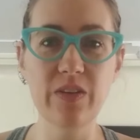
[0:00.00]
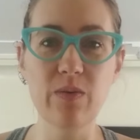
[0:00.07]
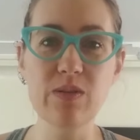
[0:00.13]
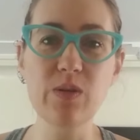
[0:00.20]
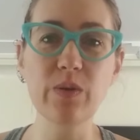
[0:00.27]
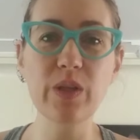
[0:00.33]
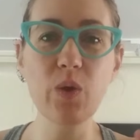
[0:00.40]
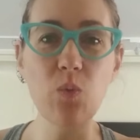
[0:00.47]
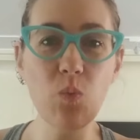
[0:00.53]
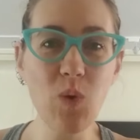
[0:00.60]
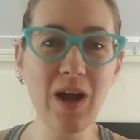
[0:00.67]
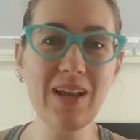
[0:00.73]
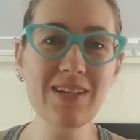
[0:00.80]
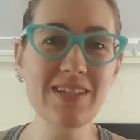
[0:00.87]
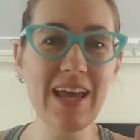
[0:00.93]
There was only
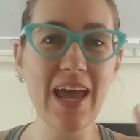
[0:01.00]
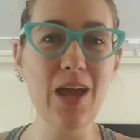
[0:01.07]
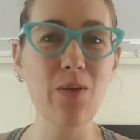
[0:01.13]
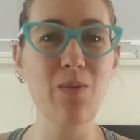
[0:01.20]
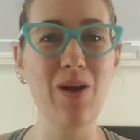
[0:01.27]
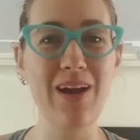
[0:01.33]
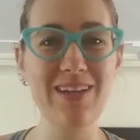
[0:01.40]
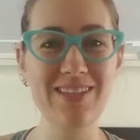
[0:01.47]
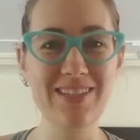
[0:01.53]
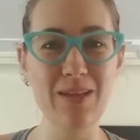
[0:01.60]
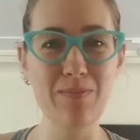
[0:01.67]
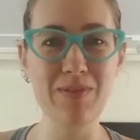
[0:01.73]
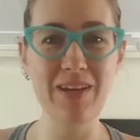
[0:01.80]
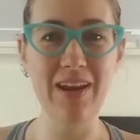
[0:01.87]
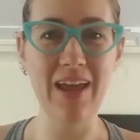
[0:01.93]
one day where I
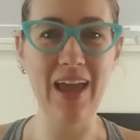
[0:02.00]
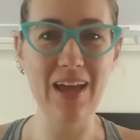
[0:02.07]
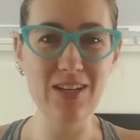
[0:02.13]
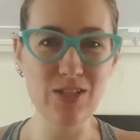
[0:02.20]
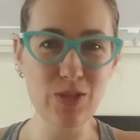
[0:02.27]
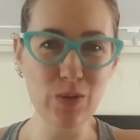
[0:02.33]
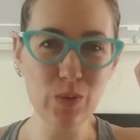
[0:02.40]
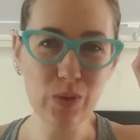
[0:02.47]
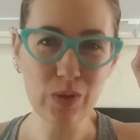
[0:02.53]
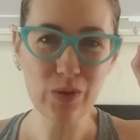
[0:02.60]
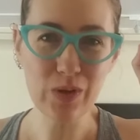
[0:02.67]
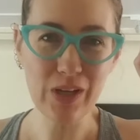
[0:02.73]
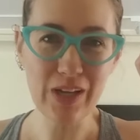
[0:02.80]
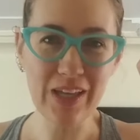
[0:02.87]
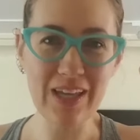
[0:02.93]
slipped, and I had two
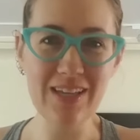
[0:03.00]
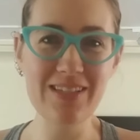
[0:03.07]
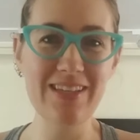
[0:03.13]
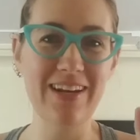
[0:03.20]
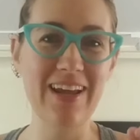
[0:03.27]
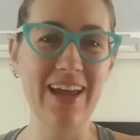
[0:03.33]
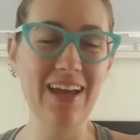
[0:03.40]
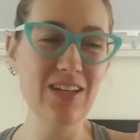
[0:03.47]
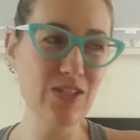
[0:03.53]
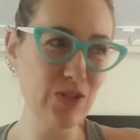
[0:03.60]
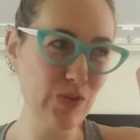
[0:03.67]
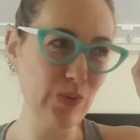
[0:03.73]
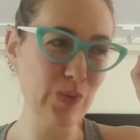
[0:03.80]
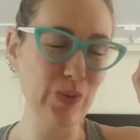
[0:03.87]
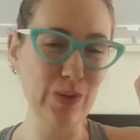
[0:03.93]
little cookies and I had
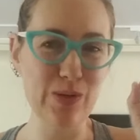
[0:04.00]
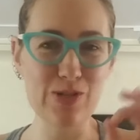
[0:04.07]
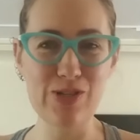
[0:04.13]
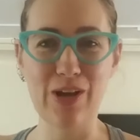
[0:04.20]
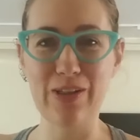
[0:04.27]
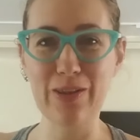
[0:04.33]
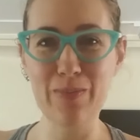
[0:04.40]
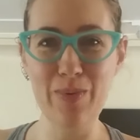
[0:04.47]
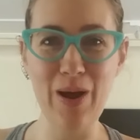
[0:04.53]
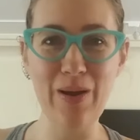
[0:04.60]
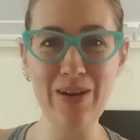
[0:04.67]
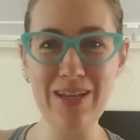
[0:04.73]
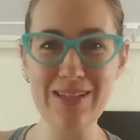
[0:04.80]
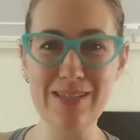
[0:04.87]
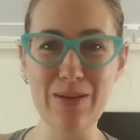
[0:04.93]
two little chocolate
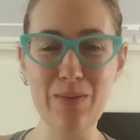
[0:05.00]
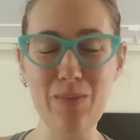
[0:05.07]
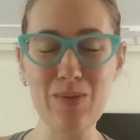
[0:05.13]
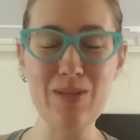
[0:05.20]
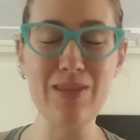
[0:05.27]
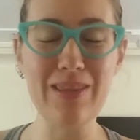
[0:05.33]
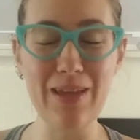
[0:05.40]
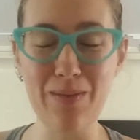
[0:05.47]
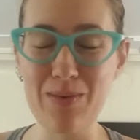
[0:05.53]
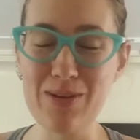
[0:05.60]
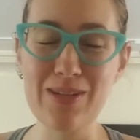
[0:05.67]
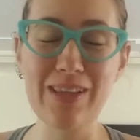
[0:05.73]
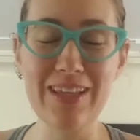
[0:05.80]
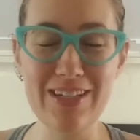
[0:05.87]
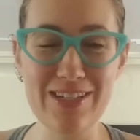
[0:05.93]
brownies, and it was, they were
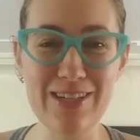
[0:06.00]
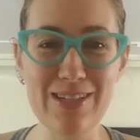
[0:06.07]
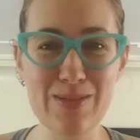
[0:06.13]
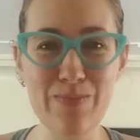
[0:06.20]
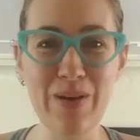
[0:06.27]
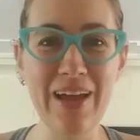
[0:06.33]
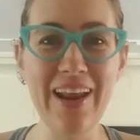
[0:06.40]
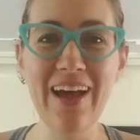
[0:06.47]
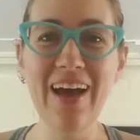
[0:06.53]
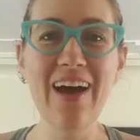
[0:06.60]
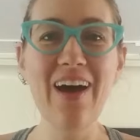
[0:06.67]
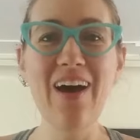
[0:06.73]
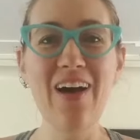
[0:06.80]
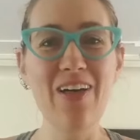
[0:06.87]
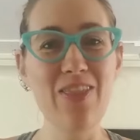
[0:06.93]
delicious. But
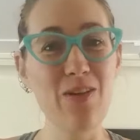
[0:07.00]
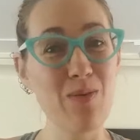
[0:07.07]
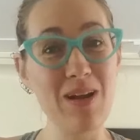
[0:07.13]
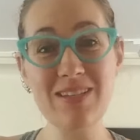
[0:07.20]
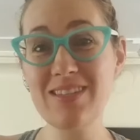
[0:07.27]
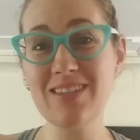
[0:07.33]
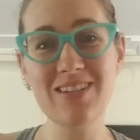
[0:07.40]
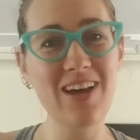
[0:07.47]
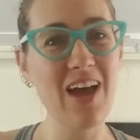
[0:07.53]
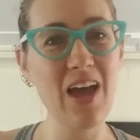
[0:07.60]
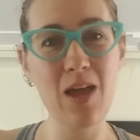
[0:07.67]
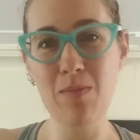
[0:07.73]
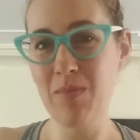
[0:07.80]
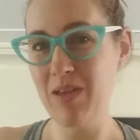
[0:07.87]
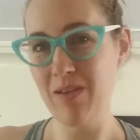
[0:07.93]
the rest of the
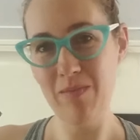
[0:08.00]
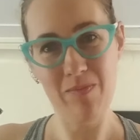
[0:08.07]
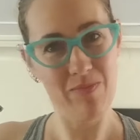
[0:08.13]
time,